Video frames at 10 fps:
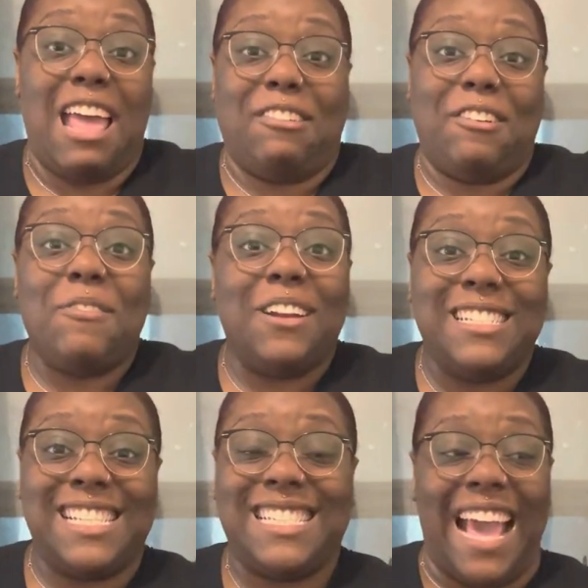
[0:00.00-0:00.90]
I don't know what
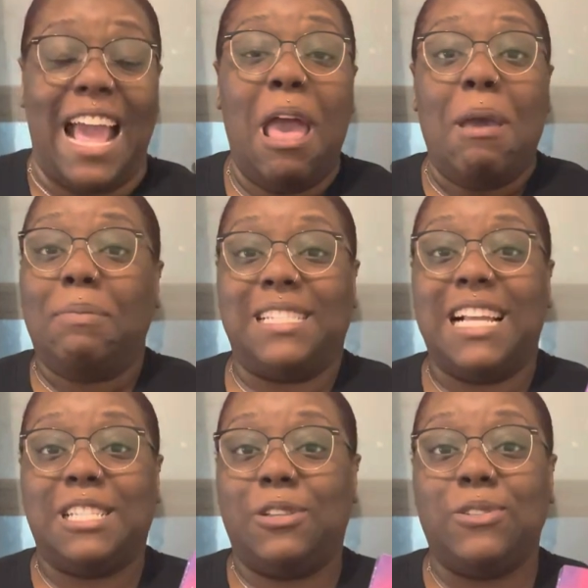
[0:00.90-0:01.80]
else to say
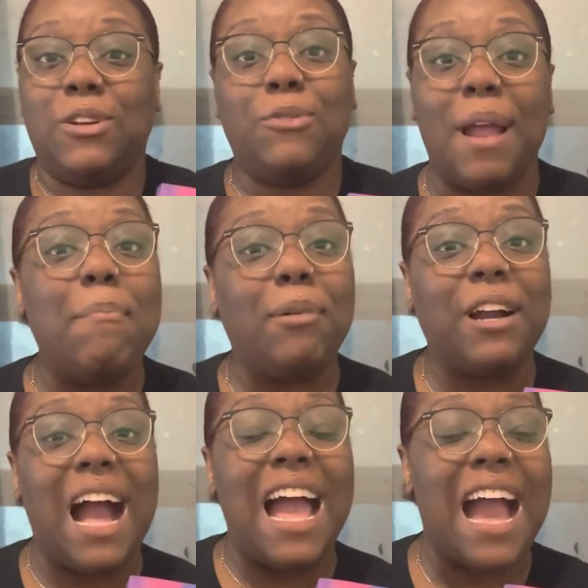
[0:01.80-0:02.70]
besides this is a great
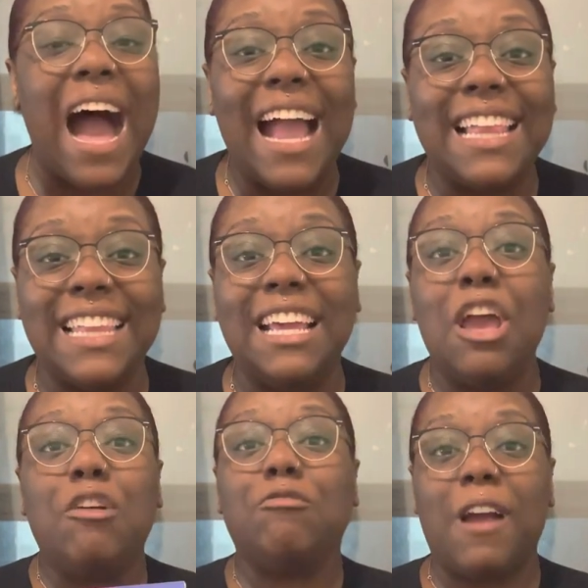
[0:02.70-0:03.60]
book. I highly
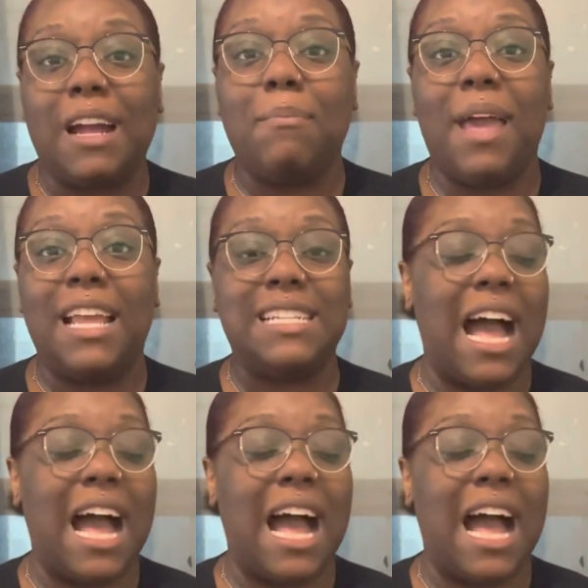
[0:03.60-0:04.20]
recommend.